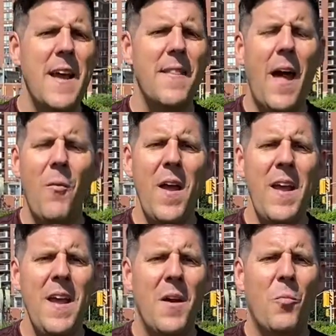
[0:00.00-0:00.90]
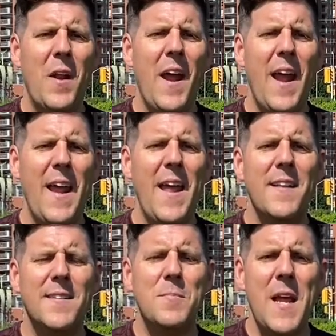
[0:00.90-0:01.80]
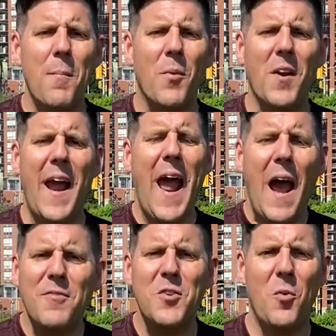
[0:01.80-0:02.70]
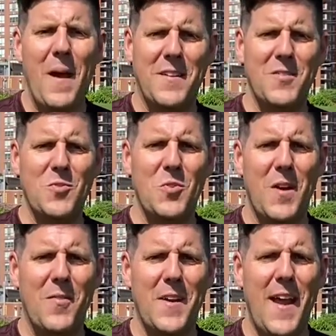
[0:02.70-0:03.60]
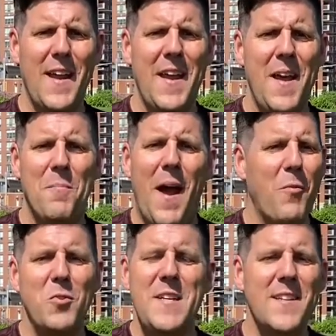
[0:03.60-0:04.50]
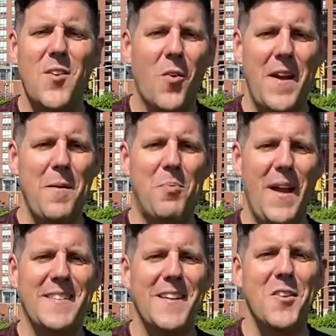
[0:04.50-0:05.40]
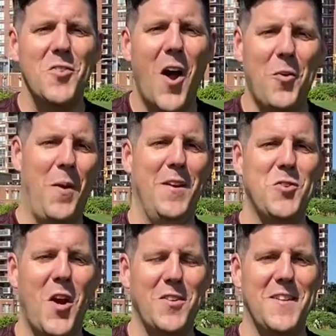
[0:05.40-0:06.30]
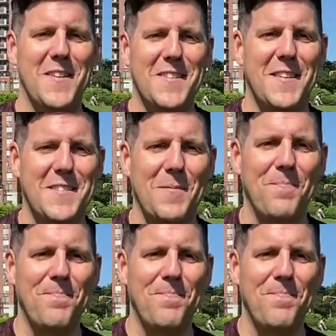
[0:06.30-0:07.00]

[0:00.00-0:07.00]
That way, when I hit September and I have to go back to school every day, my routine's already in place and it's not quite a shock to the system.